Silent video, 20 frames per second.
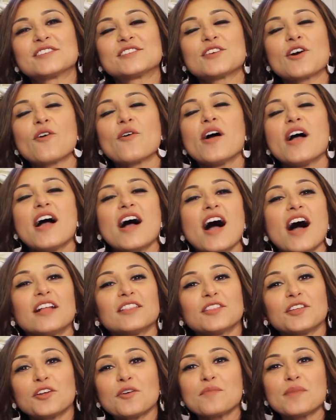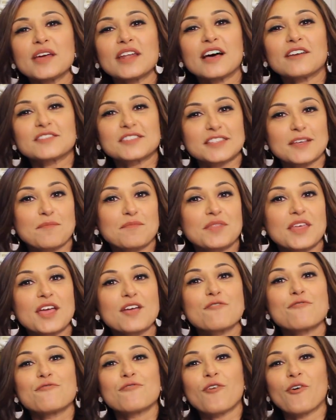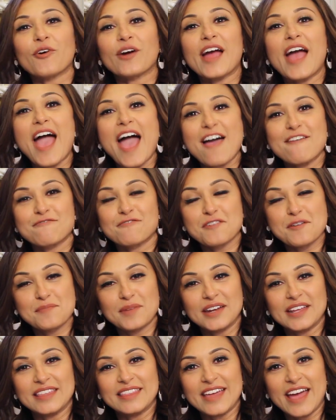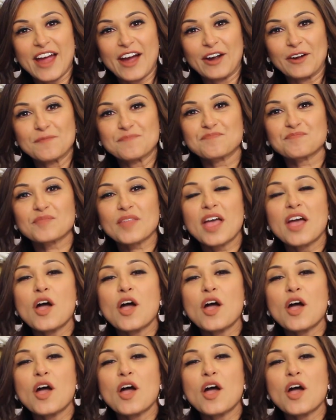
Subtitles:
So a little bit of something for everybody there.